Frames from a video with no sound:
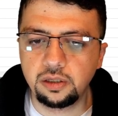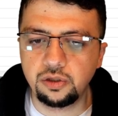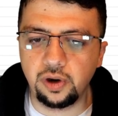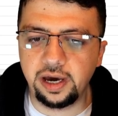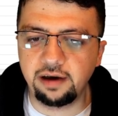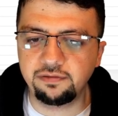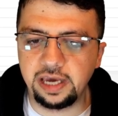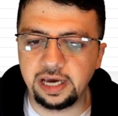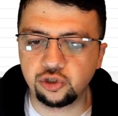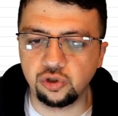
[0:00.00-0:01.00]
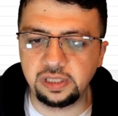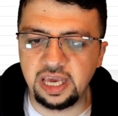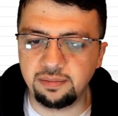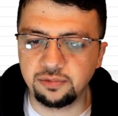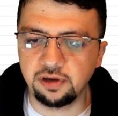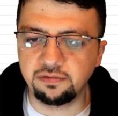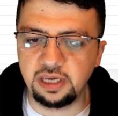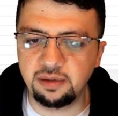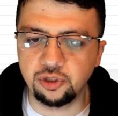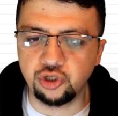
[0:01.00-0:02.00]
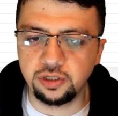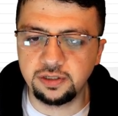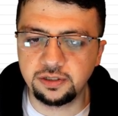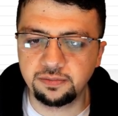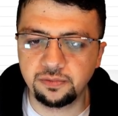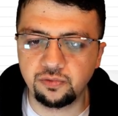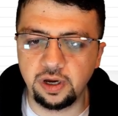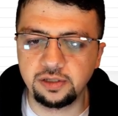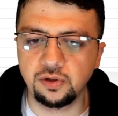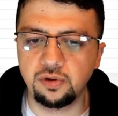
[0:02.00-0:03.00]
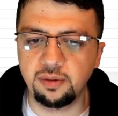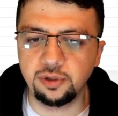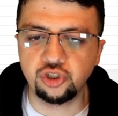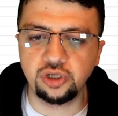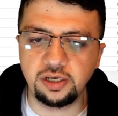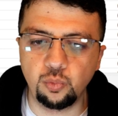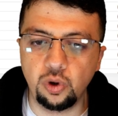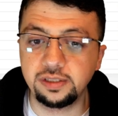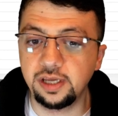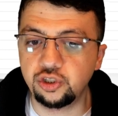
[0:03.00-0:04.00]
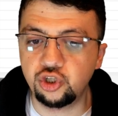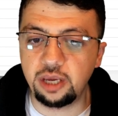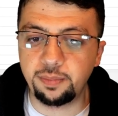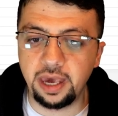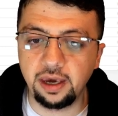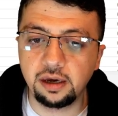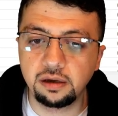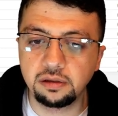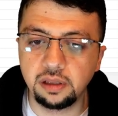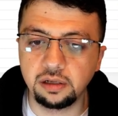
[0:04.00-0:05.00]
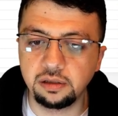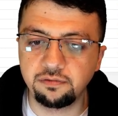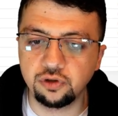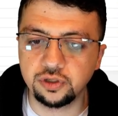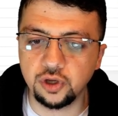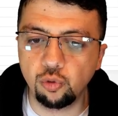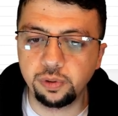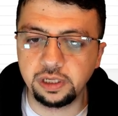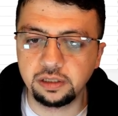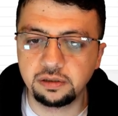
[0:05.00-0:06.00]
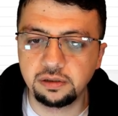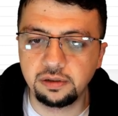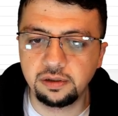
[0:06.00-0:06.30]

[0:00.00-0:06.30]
you have the actual names of the images, right? So image ninety-one dot J P E G, and if you just open it,